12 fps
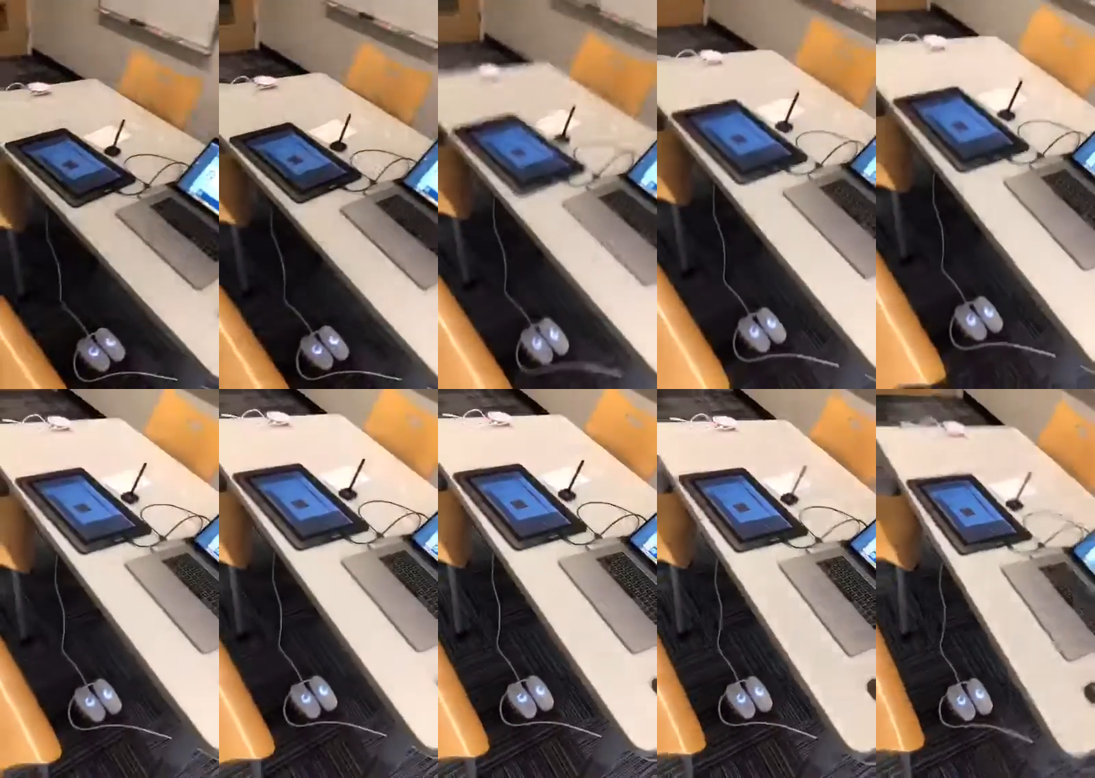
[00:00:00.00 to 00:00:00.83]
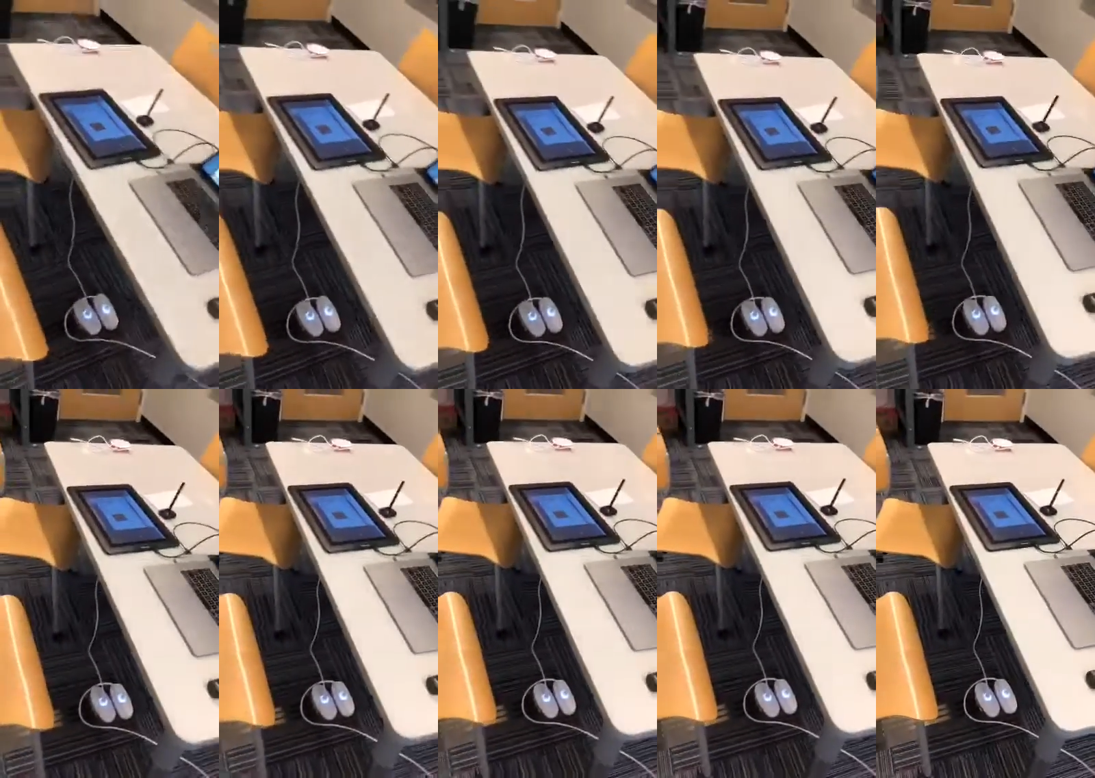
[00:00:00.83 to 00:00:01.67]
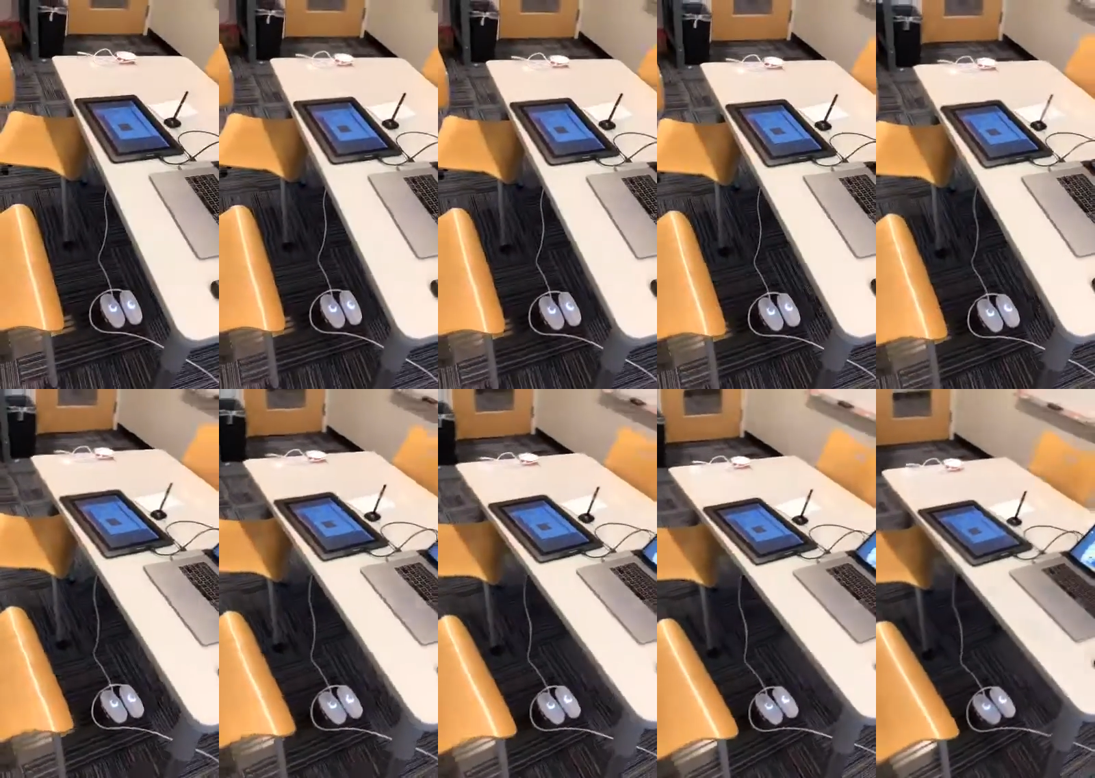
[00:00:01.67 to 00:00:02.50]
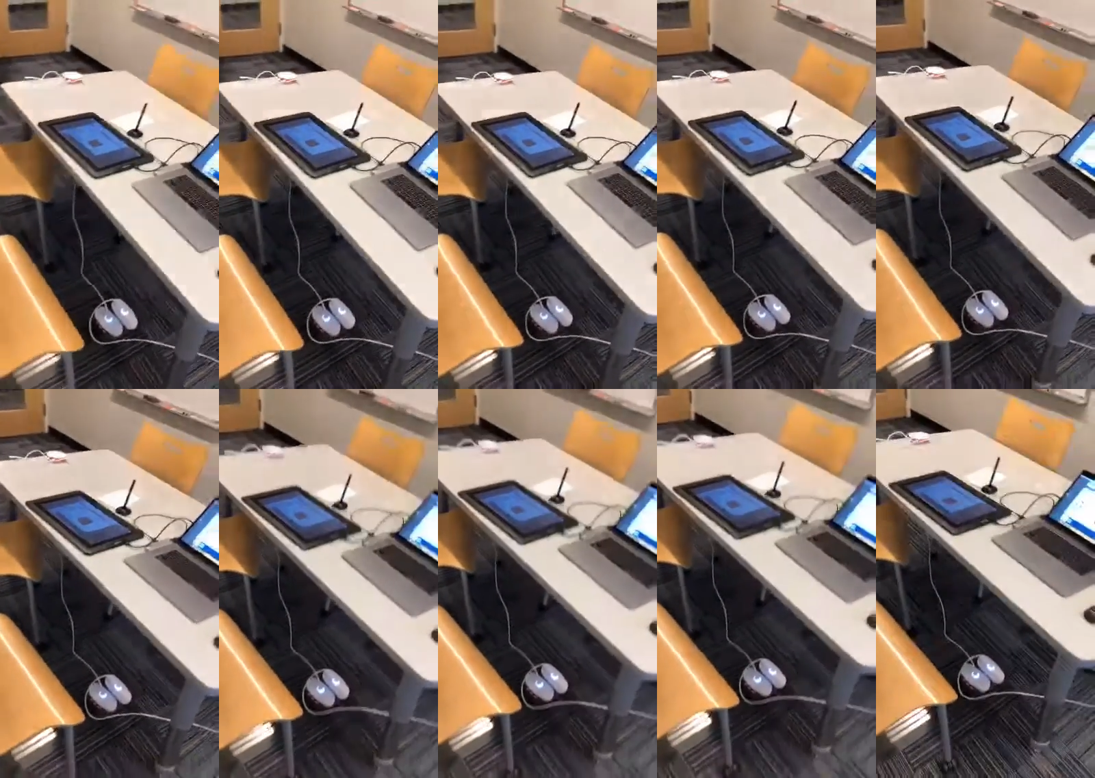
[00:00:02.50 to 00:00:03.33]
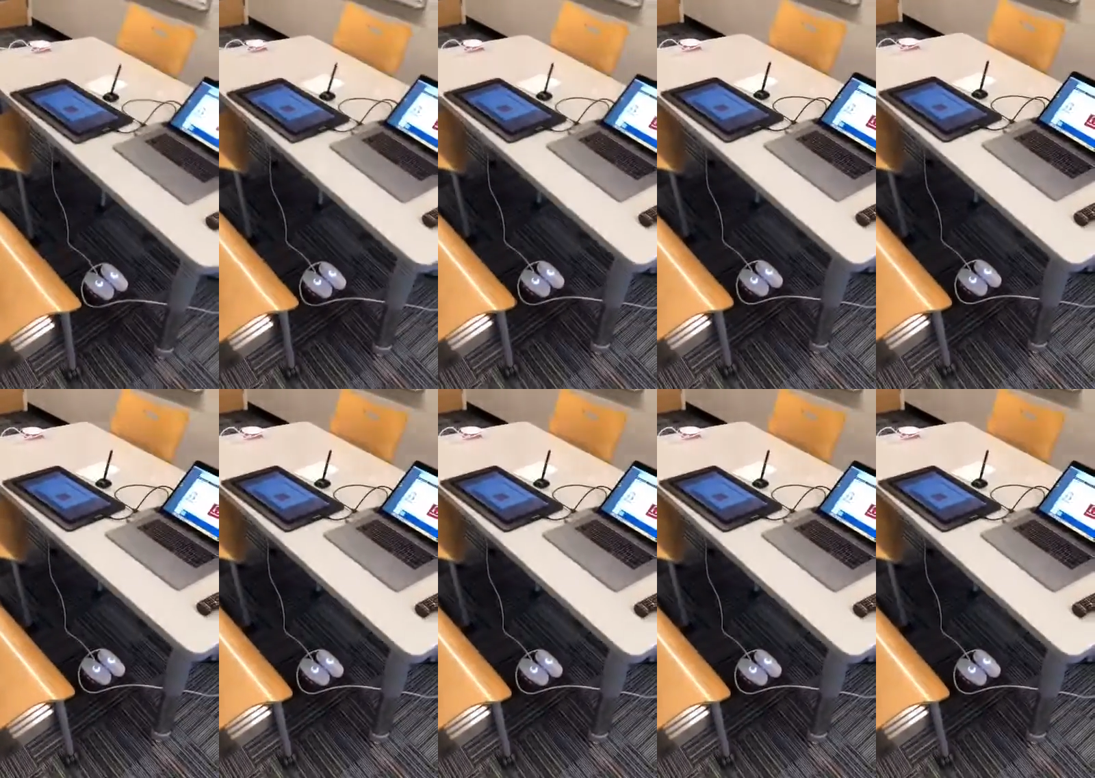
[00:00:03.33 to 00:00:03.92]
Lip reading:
Nobody's mouth can be seen.